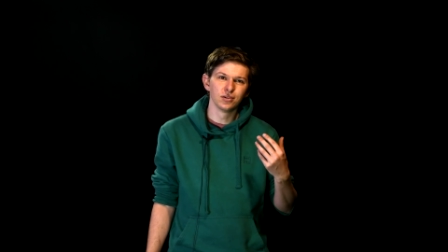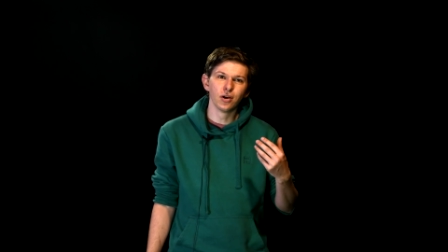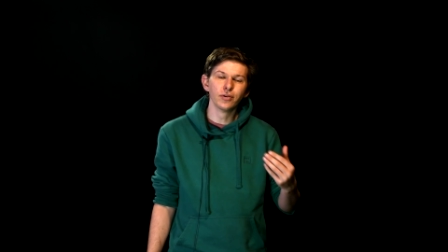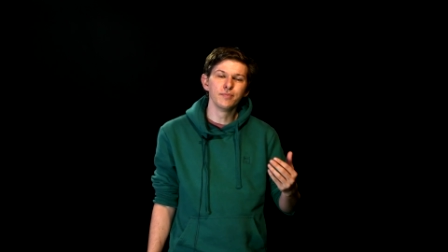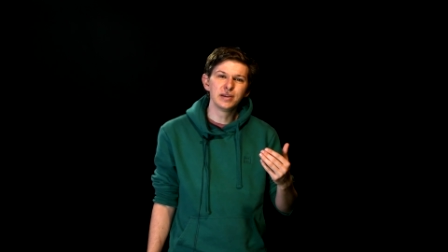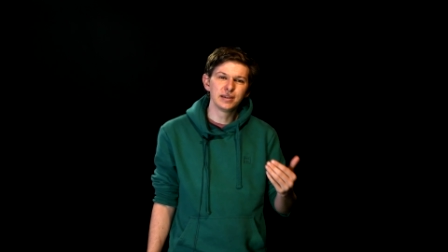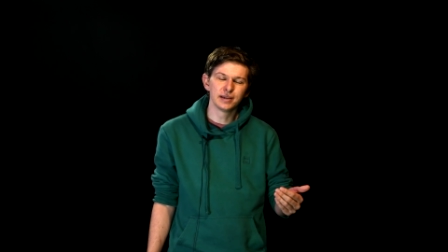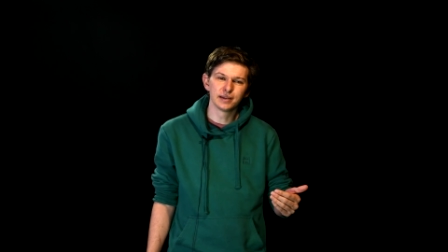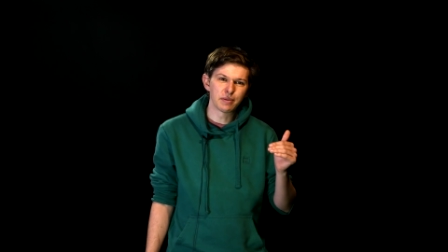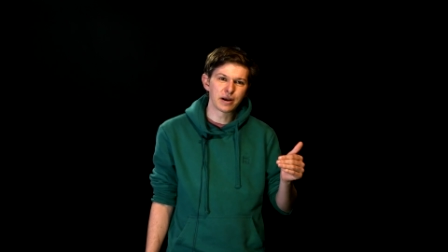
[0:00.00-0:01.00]
no
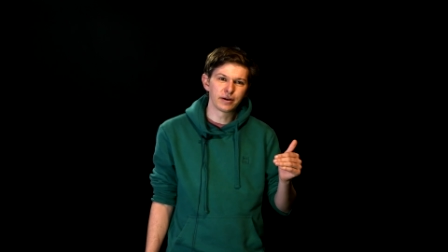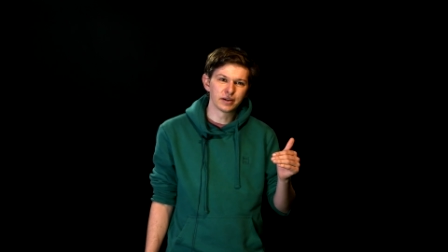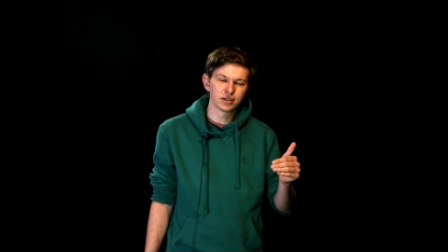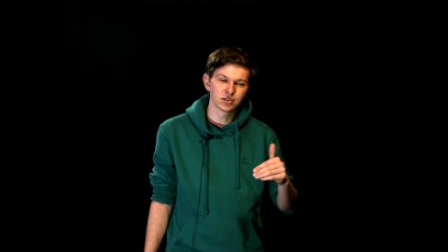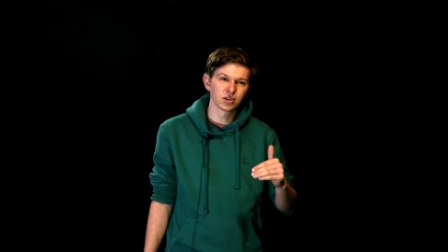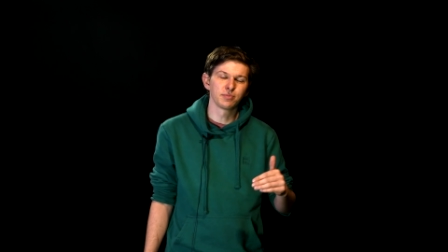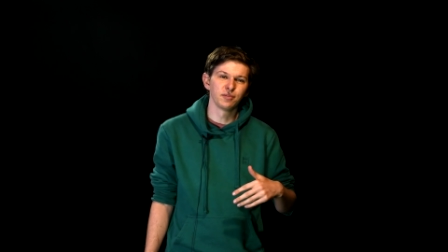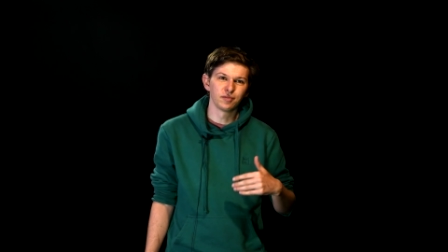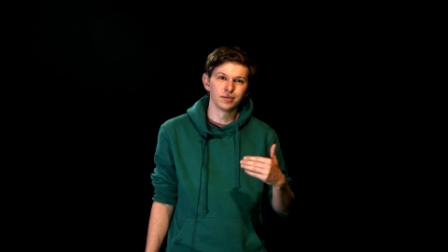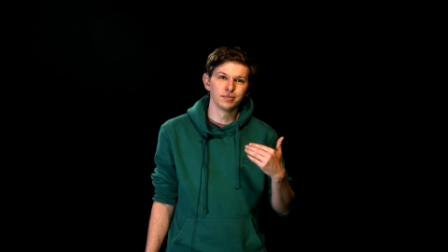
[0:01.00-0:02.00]
immediate barrier to stop
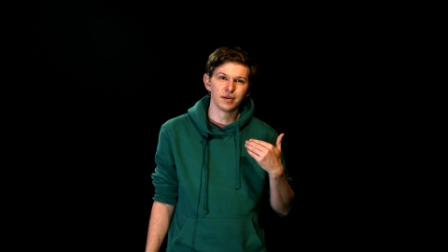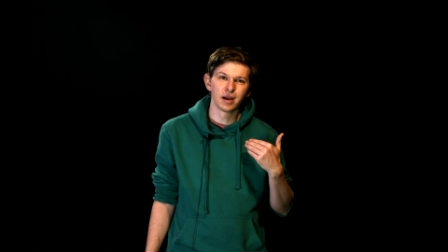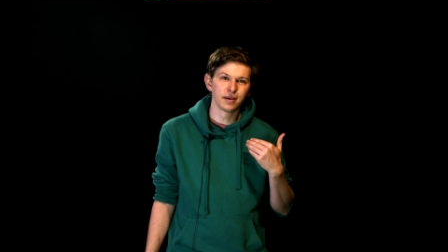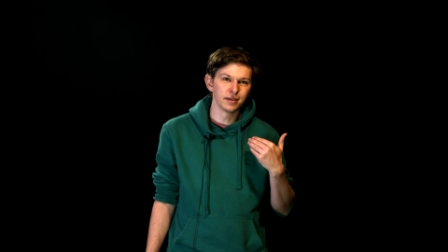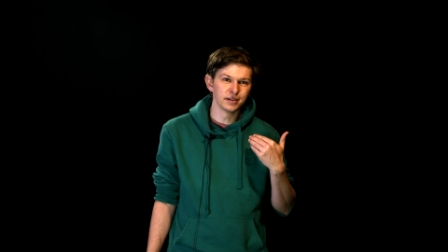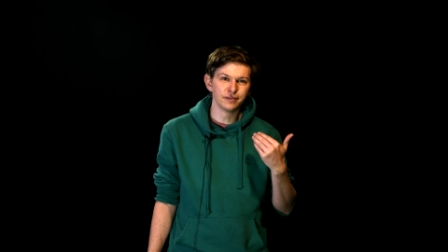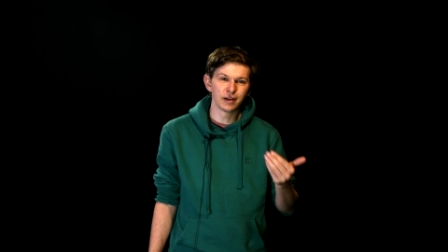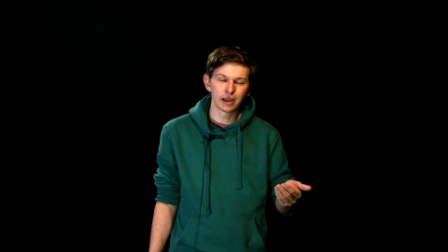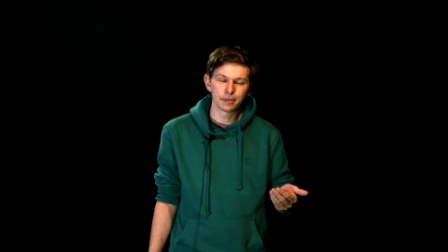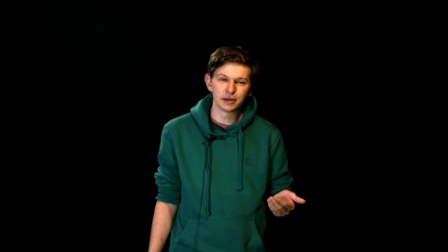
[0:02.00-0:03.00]
you from either
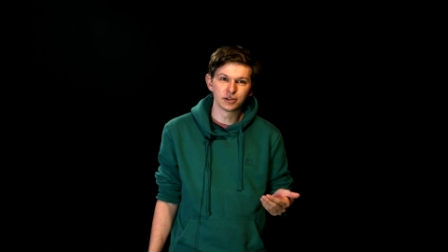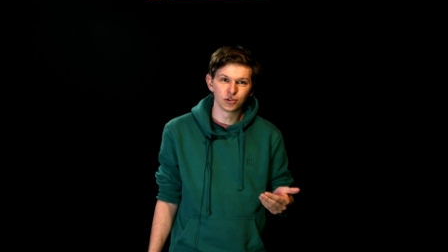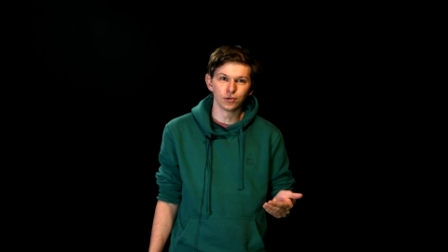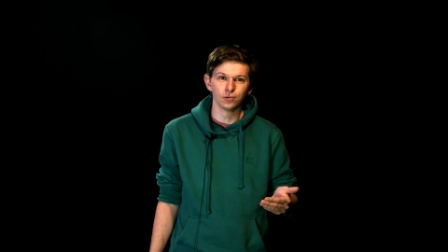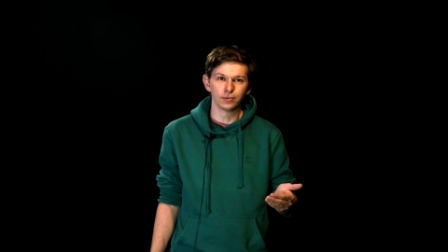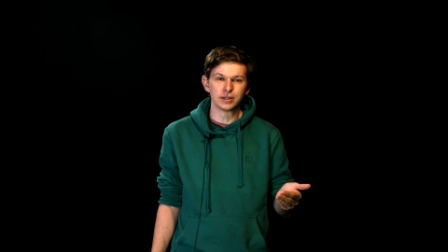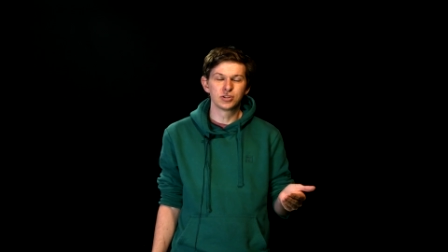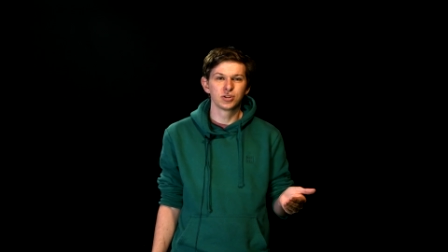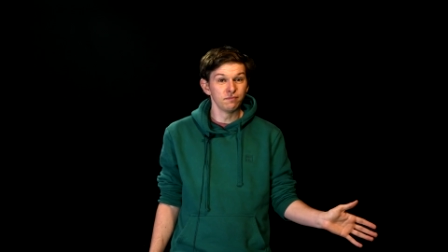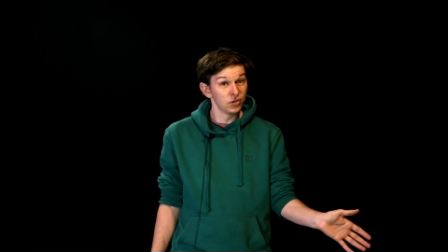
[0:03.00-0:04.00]
developing a tool
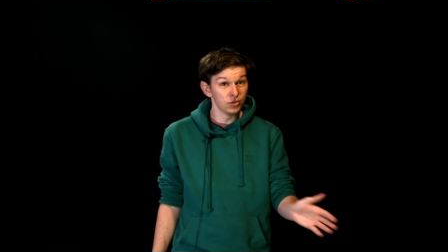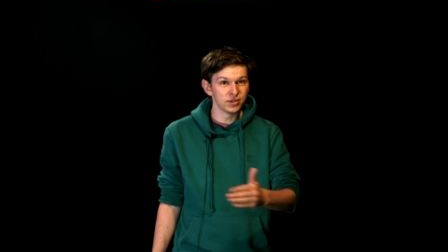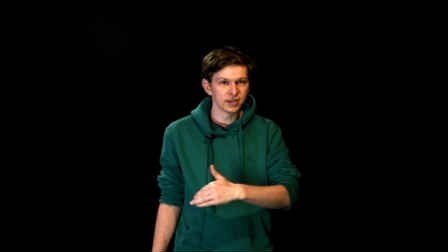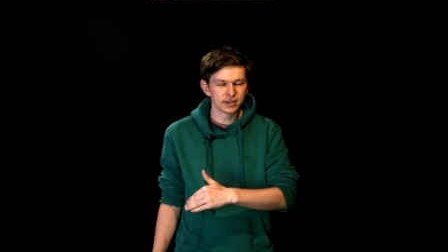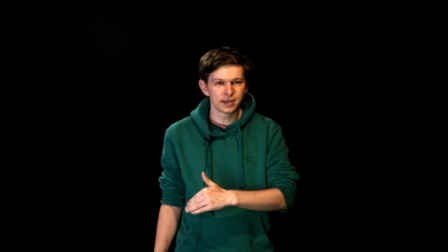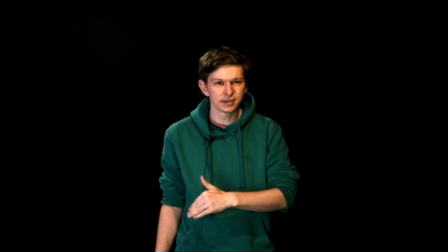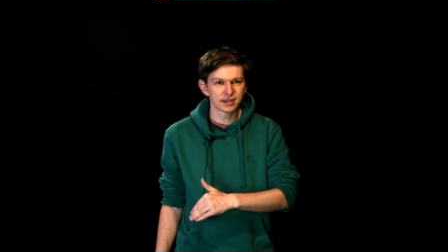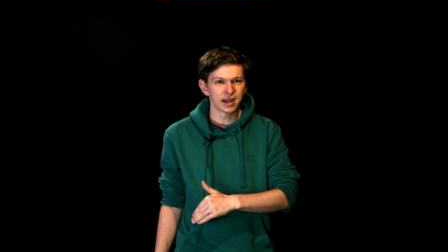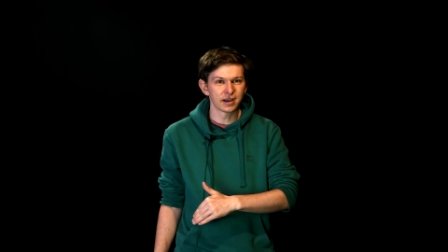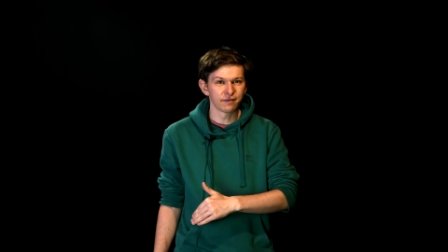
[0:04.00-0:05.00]
which uses this
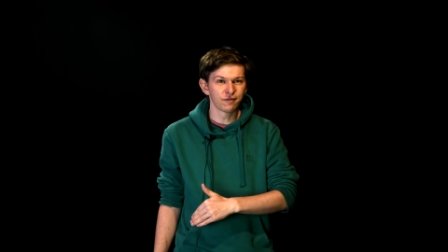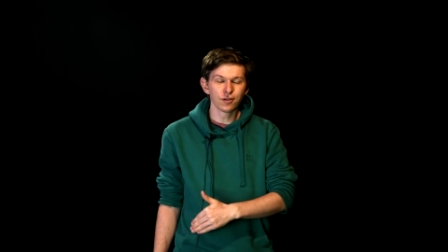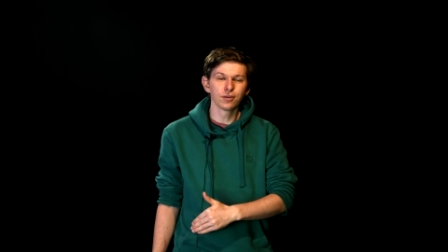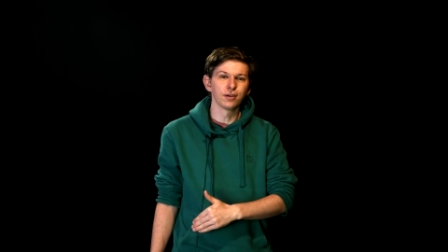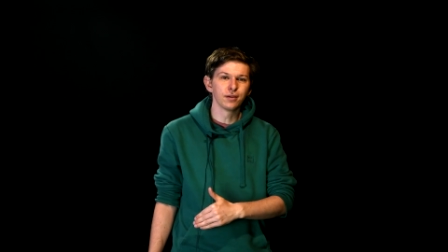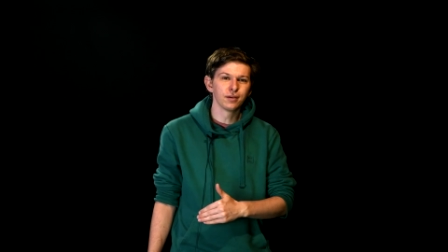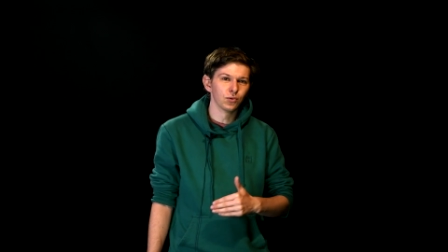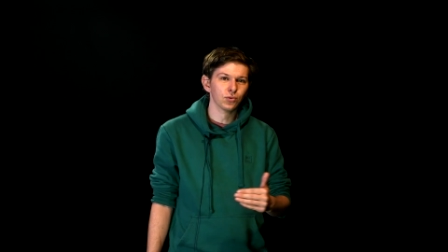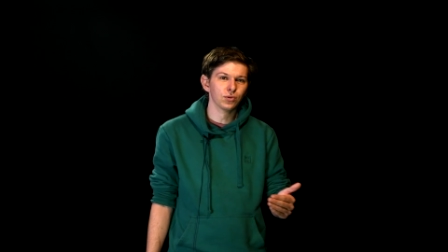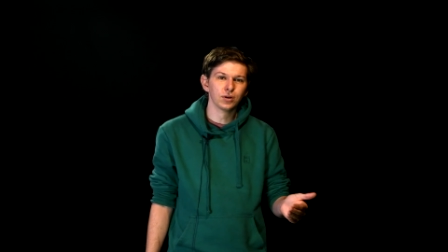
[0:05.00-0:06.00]
data further
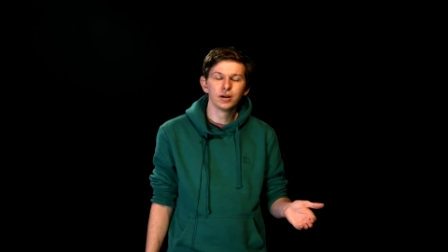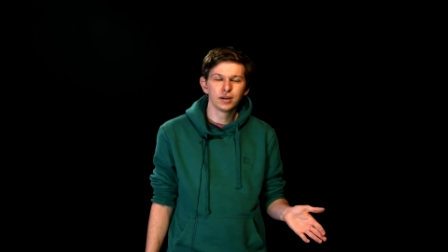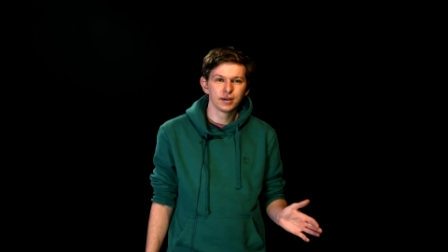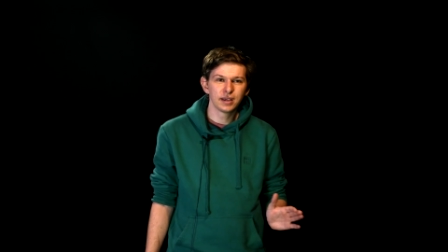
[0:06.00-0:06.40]
or